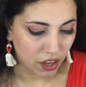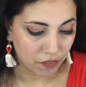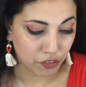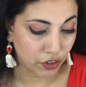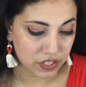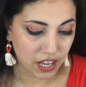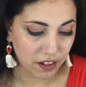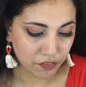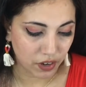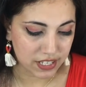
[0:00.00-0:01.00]
for
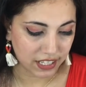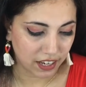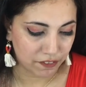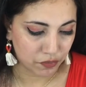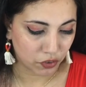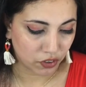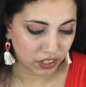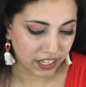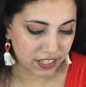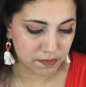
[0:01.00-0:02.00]
yourself or as a gift for
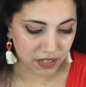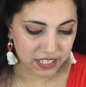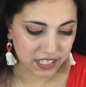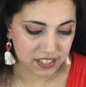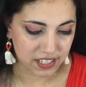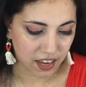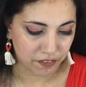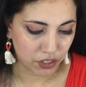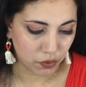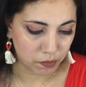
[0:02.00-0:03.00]
colleagues, mentees,
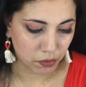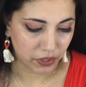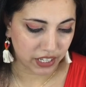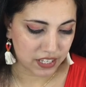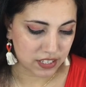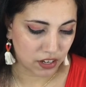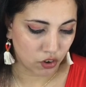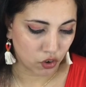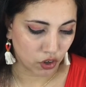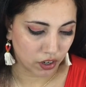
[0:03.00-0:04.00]
staff, new employees,
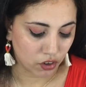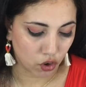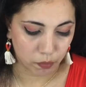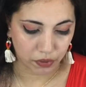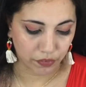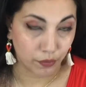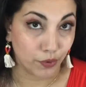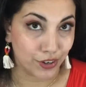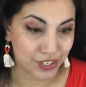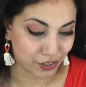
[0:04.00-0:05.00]
or corporate
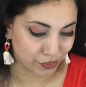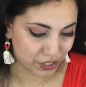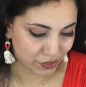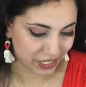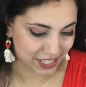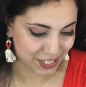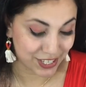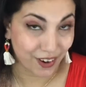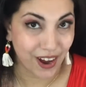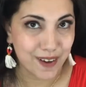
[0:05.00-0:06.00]
rewards or retreats.
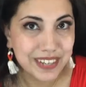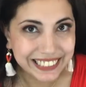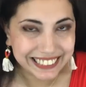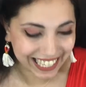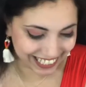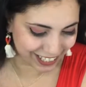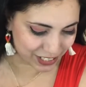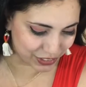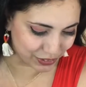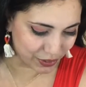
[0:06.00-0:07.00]
So I'm excited
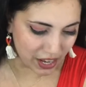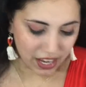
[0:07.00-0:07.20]
to